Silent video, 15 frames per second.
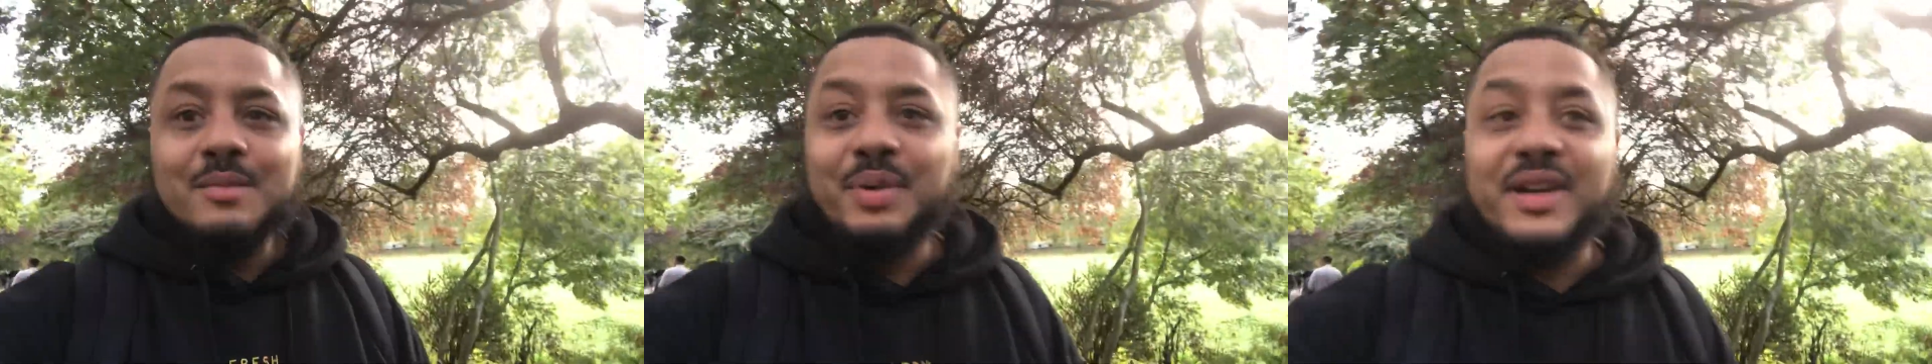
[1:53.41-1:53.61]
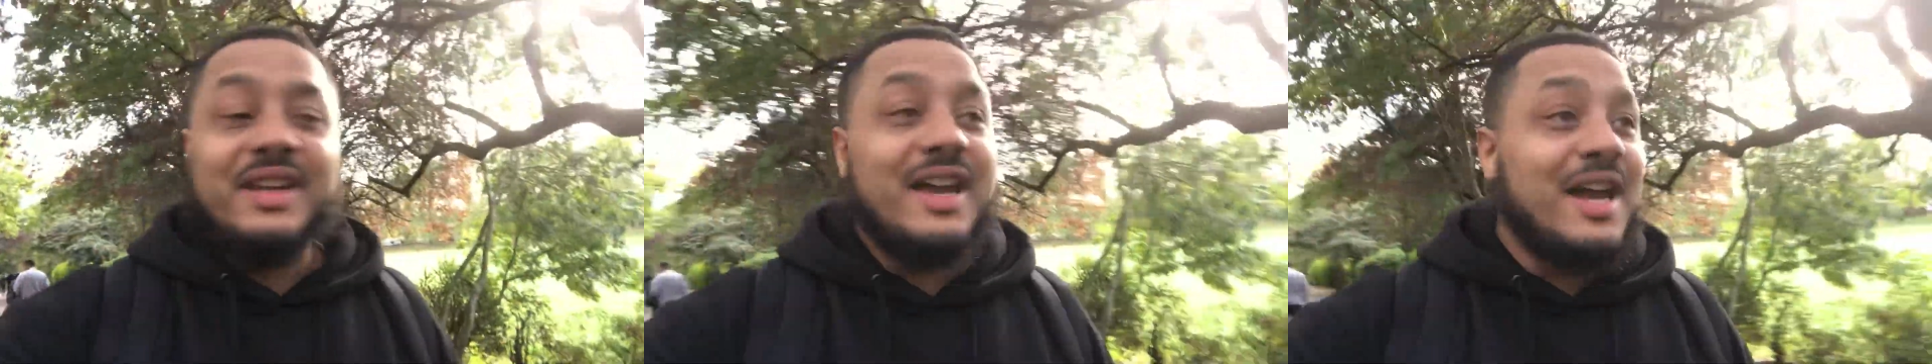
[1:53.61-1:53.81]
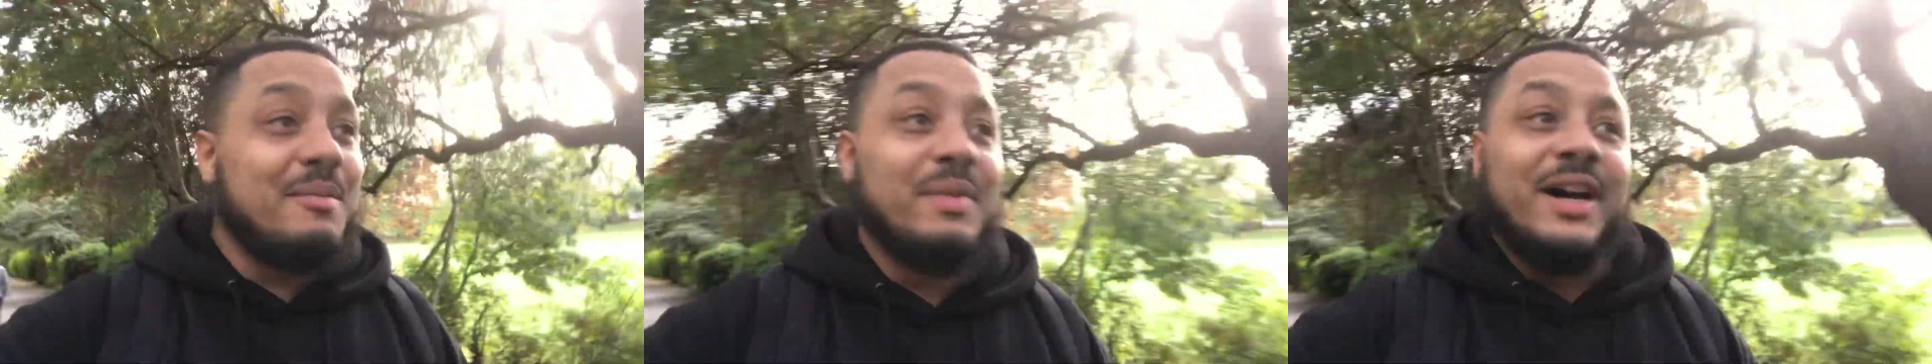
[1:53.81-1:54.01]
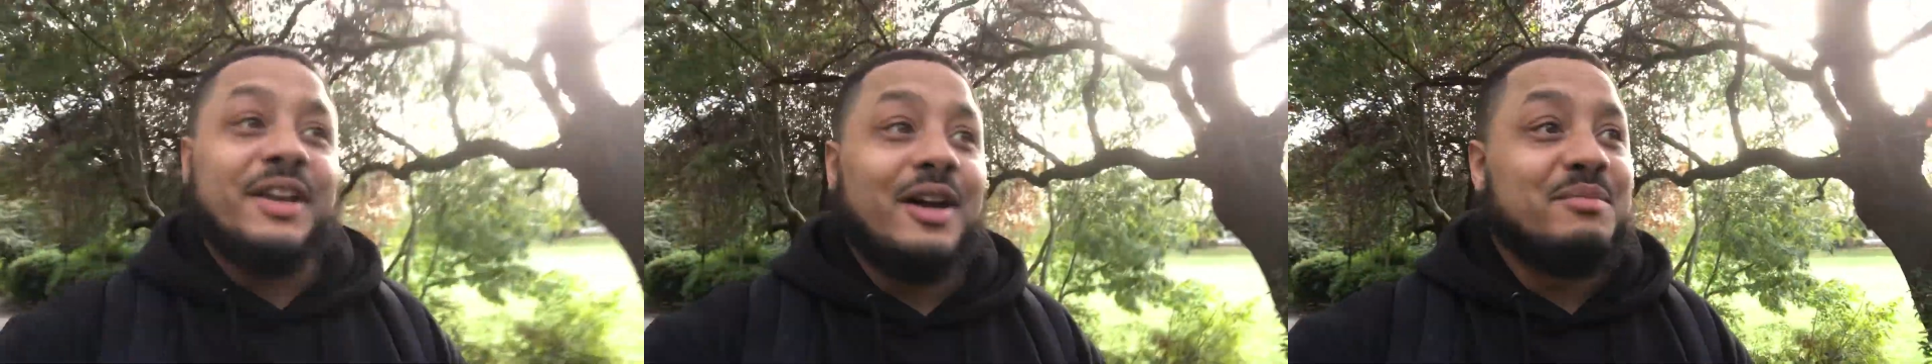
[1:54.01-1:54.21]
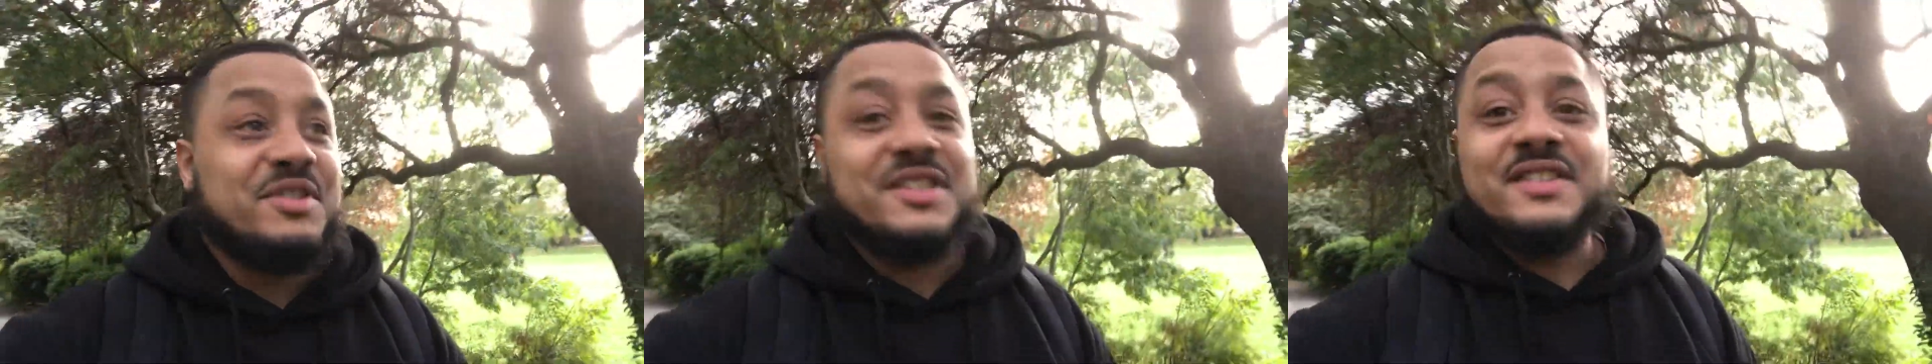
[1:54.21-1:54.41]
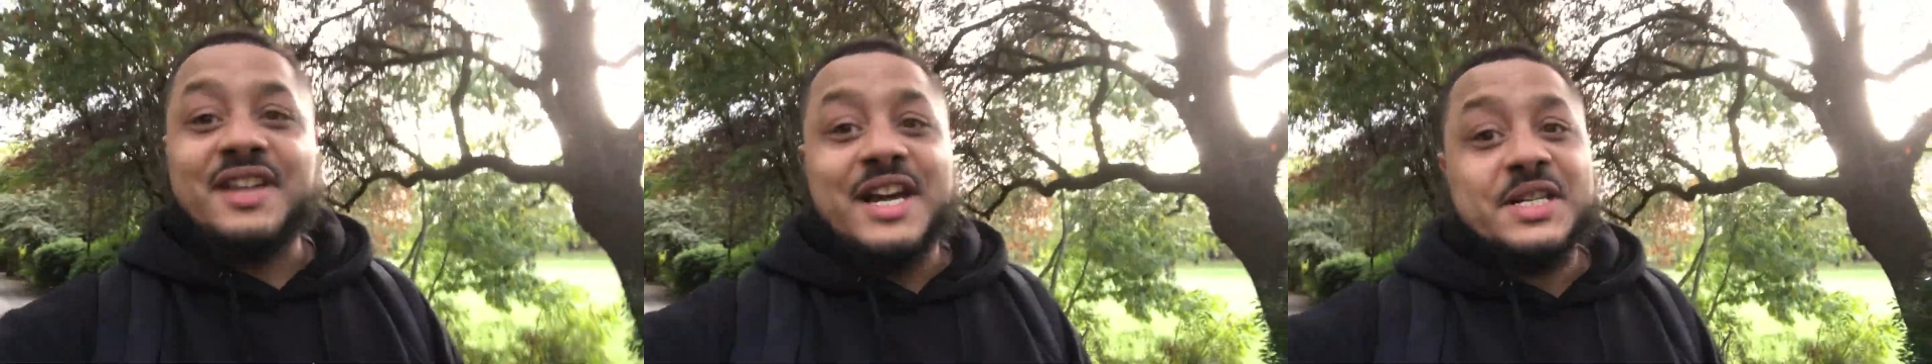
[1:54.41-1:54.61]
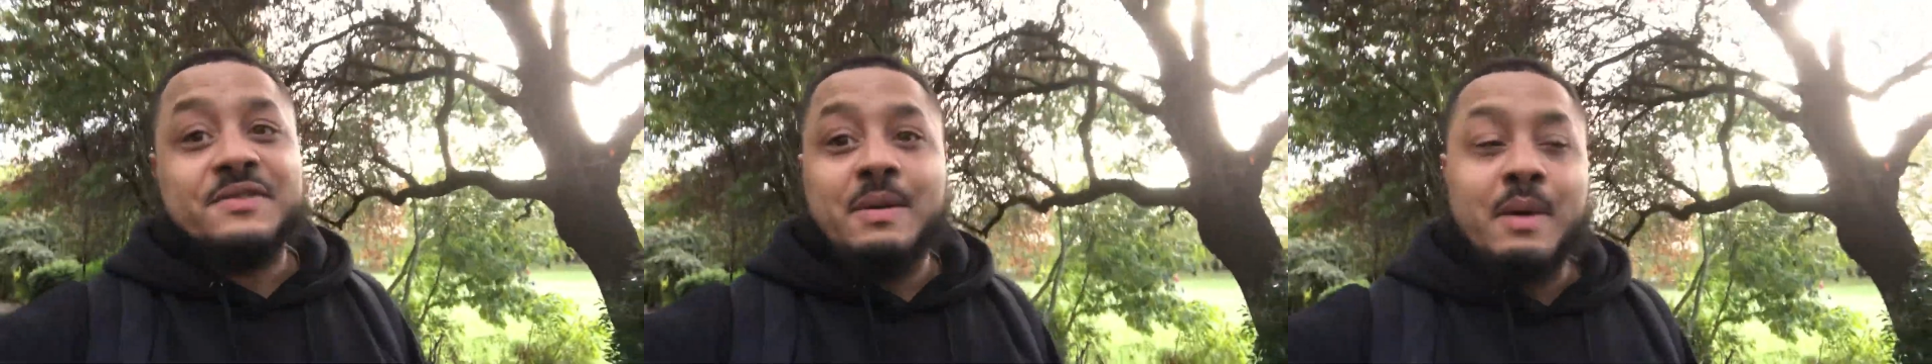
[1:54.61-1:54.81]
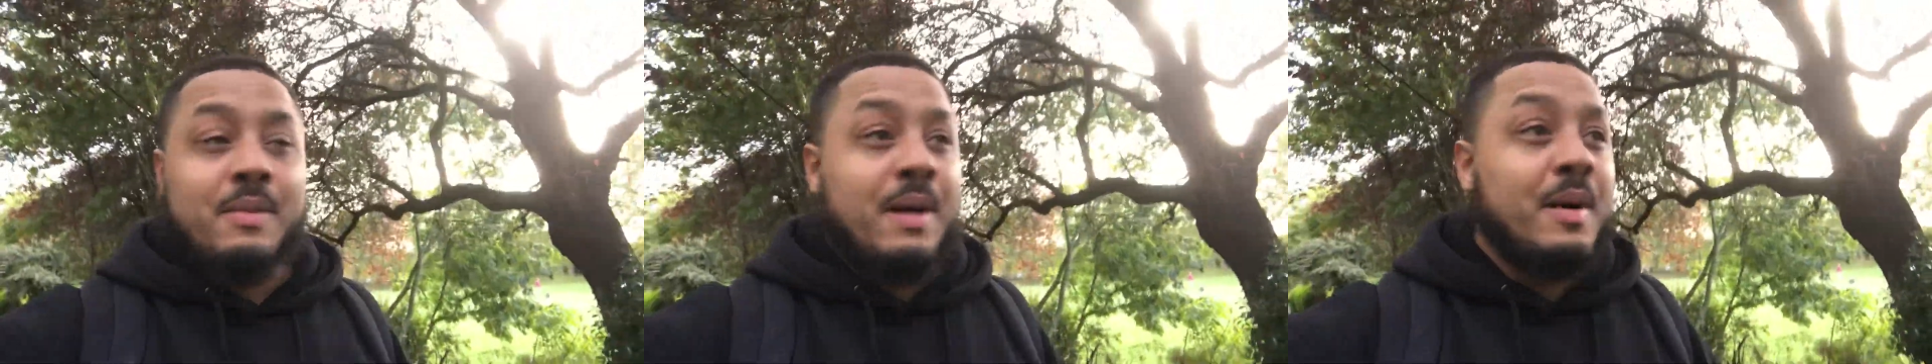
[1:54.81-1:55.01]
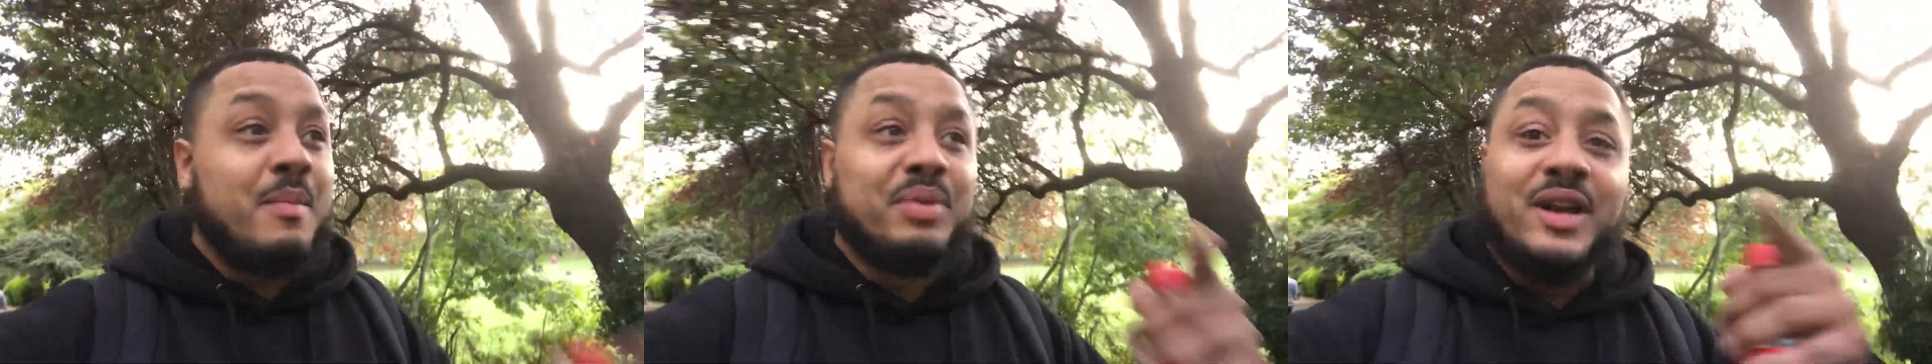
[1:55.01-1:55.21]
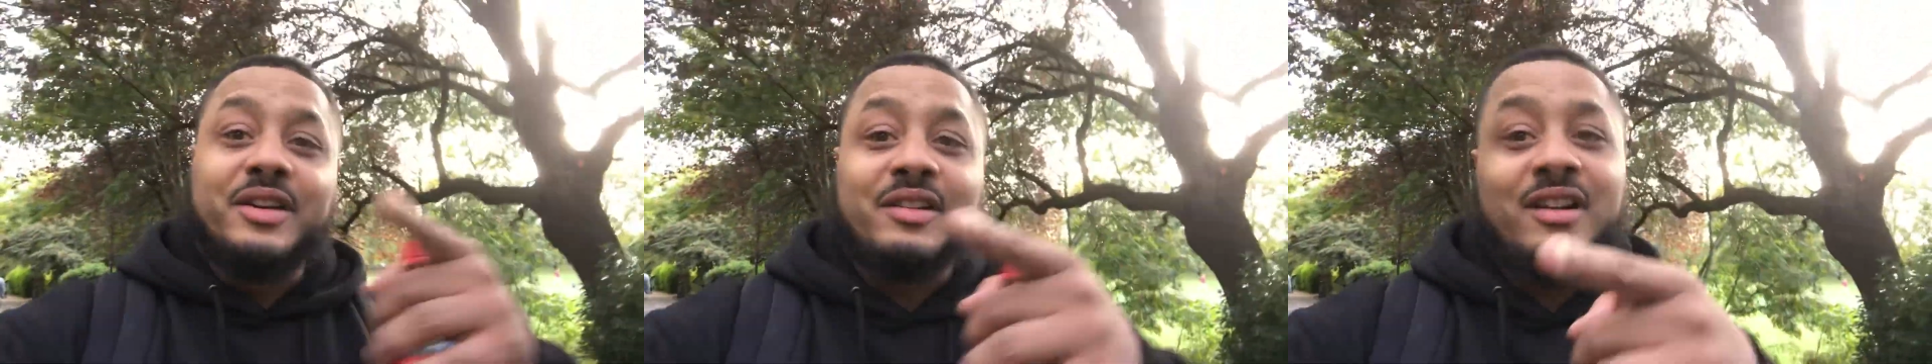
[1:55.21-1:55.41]
But yeah, man, I'm just gassed, fam. About my
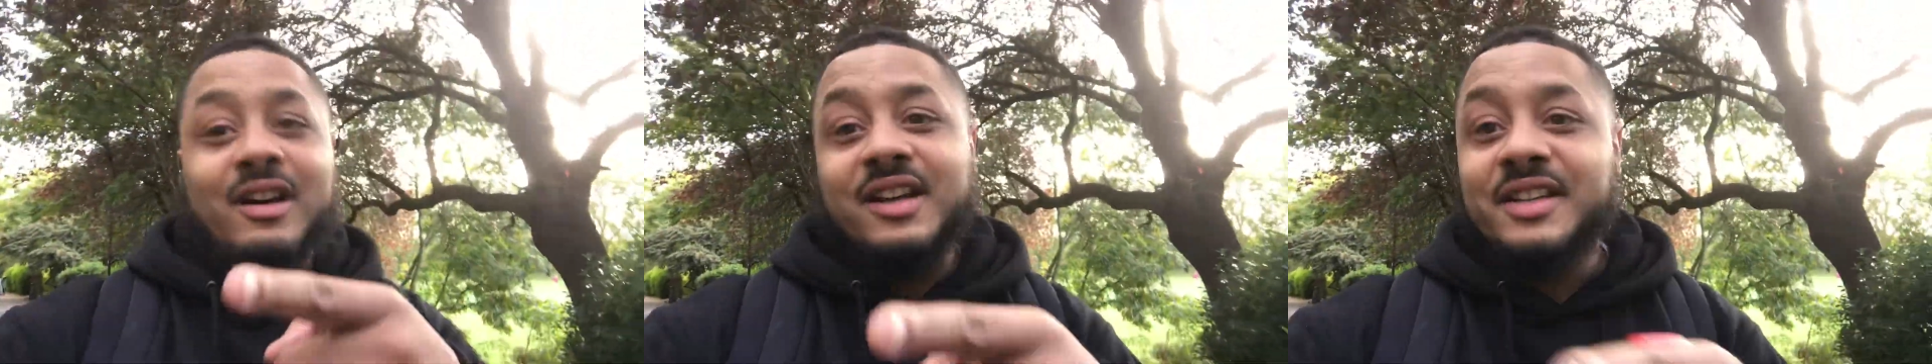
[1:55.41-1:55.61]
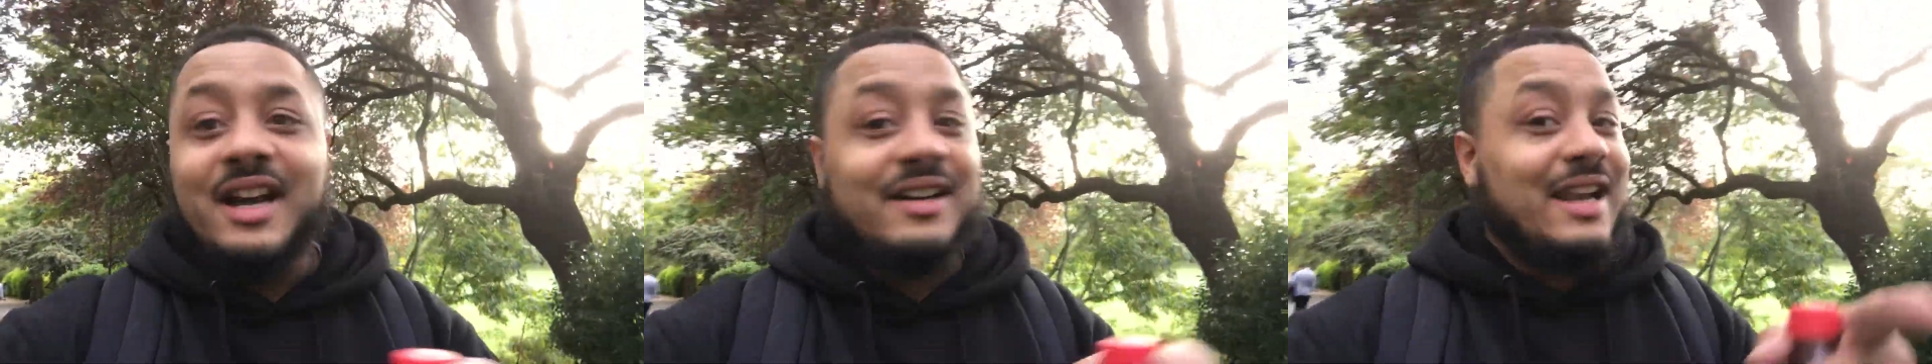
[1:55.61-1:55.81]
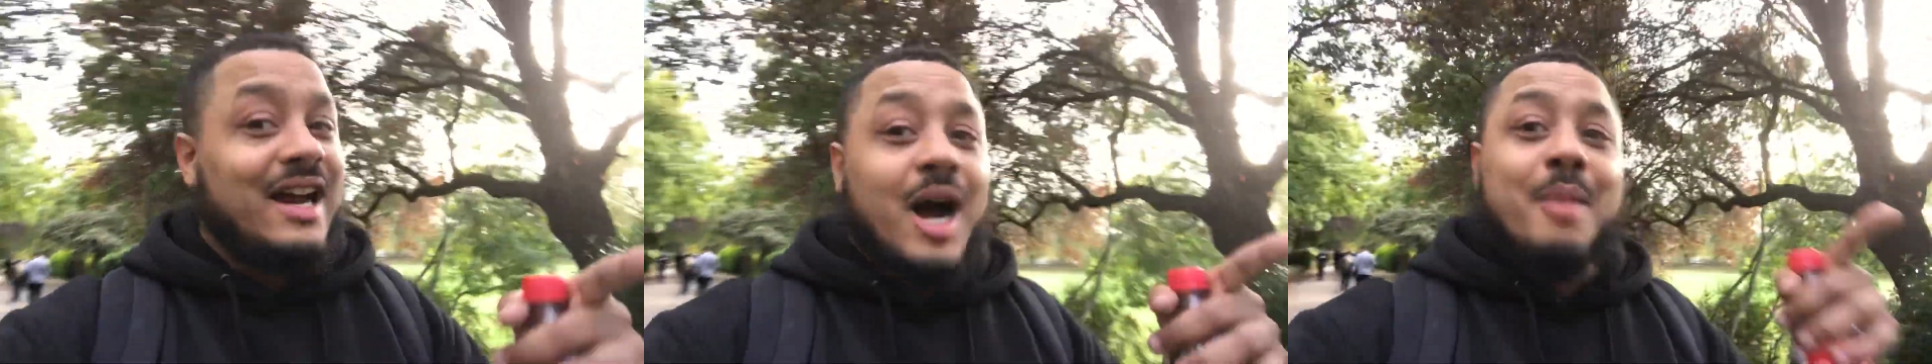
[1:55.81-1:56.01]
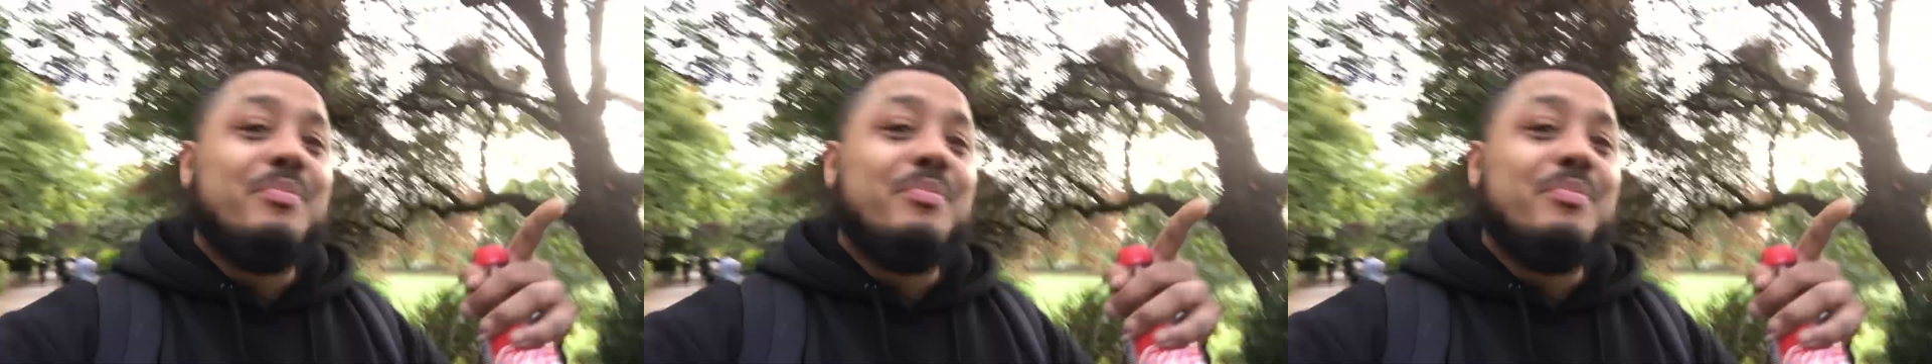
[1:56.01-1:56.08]
blood clot, Yang, like